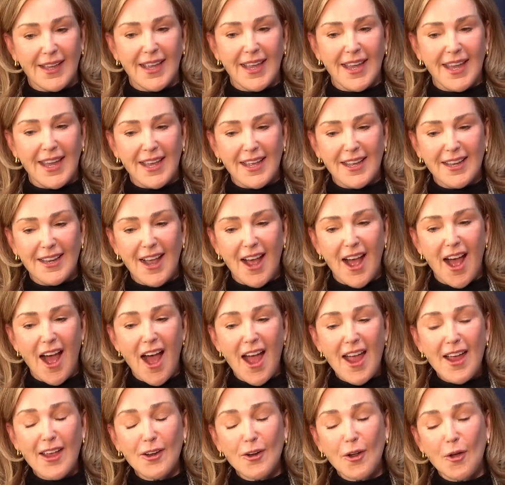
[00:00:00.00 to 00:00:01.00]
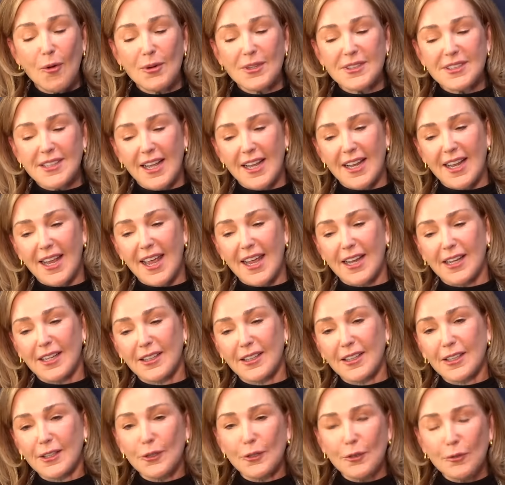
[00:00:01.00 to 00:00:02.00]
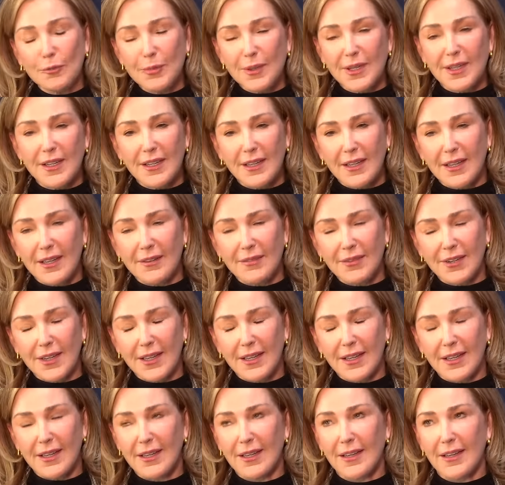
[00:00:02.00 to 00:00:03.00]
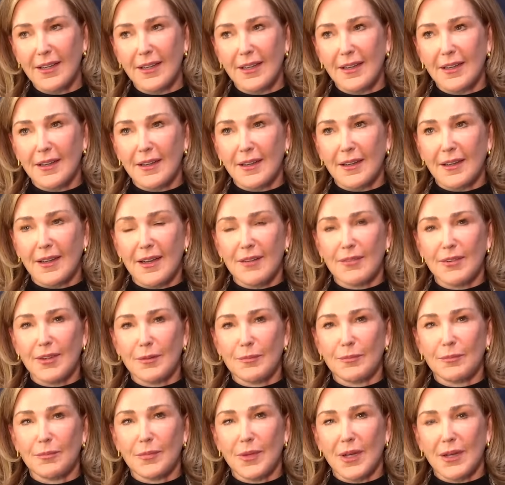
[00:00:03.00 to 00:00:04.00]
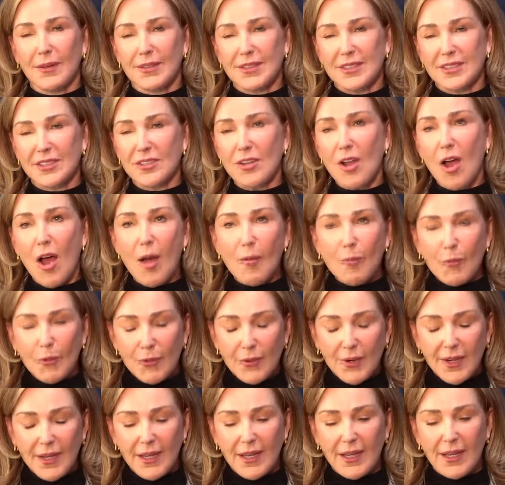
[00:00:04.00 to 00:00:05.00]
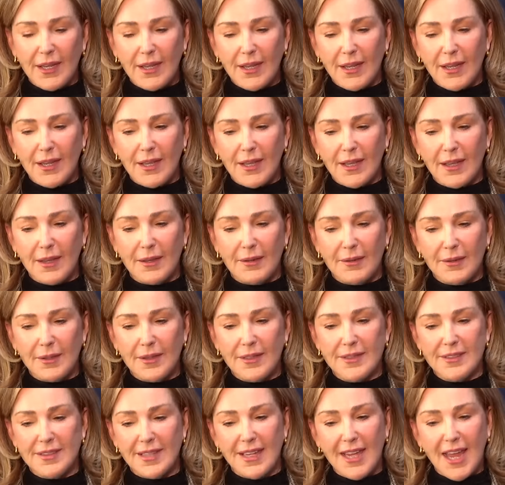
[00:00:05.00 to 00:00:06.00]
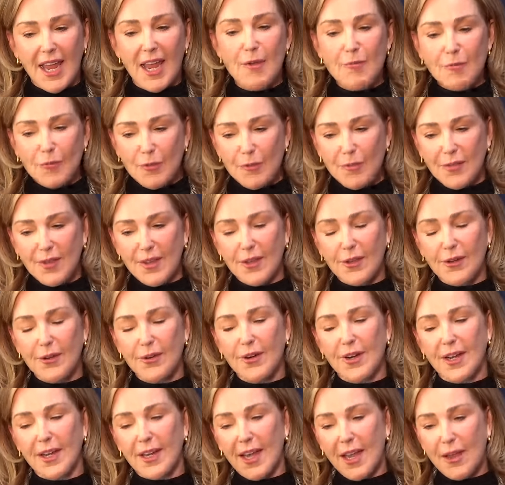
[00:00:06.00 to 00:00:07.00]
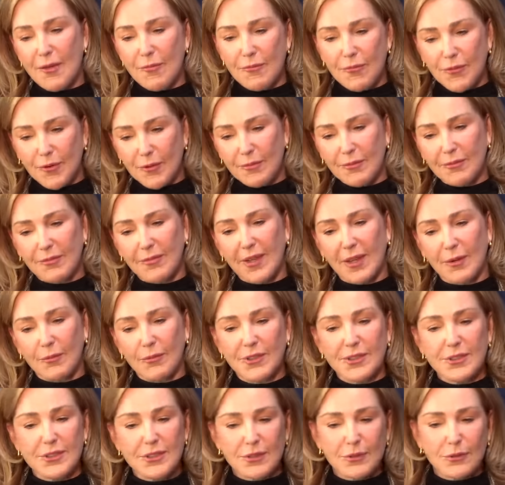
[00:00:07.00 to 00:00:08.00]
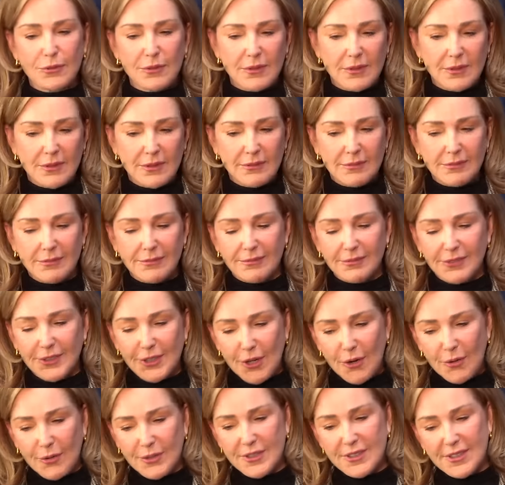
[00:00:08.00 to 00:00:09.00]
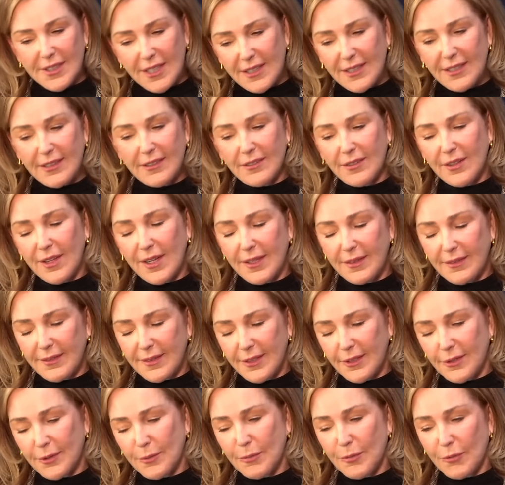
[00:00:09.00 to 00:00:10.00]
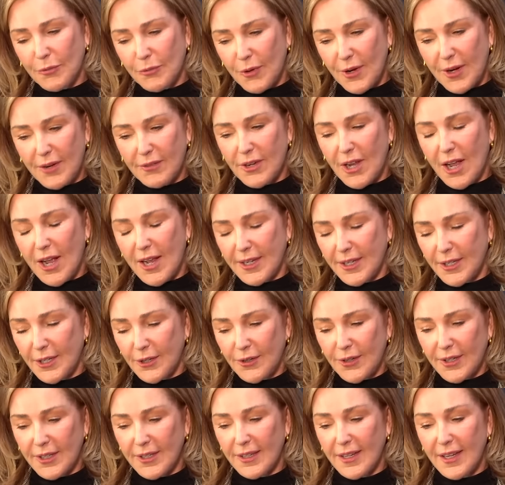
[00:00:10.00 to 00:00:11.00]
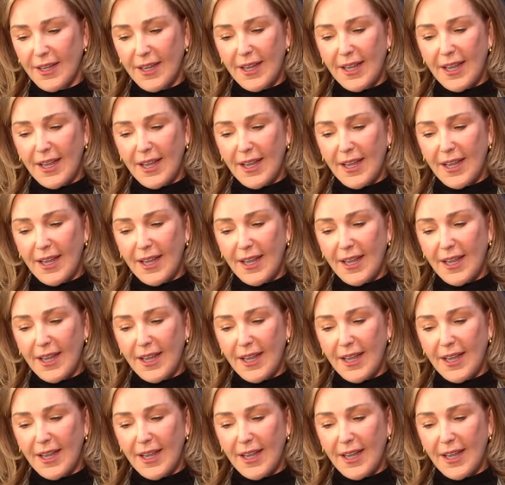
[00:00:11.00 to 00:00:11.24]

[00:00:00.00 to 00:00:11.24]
and I had always kind of had a little bit of a of a of a snobbery because uh, I came from theater and I came from I went to school you know and studied a lot of theater before I got here and